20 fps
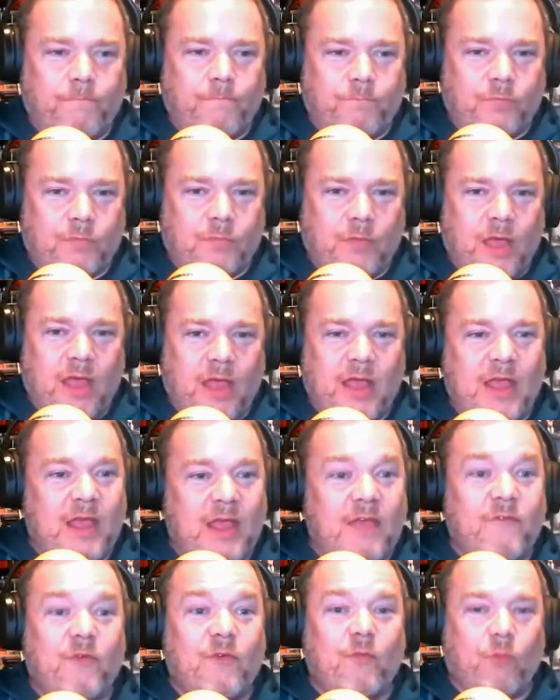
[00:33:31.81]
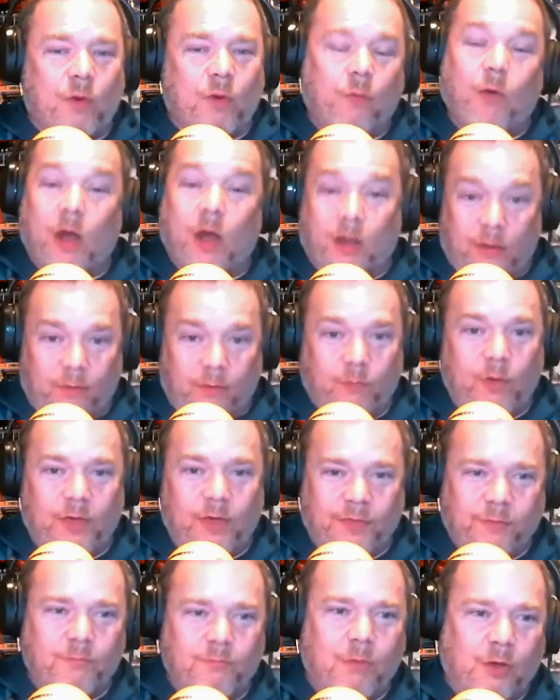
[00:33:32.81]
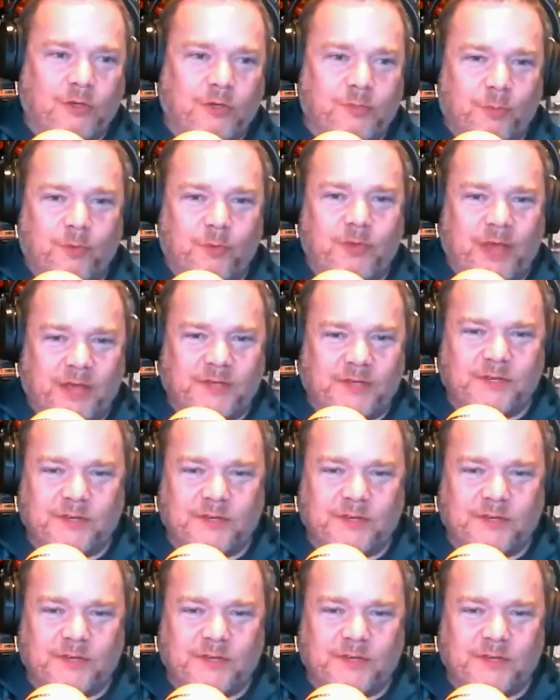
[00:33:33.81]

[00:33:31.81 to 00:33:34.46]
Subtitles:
Even with multiple, yes.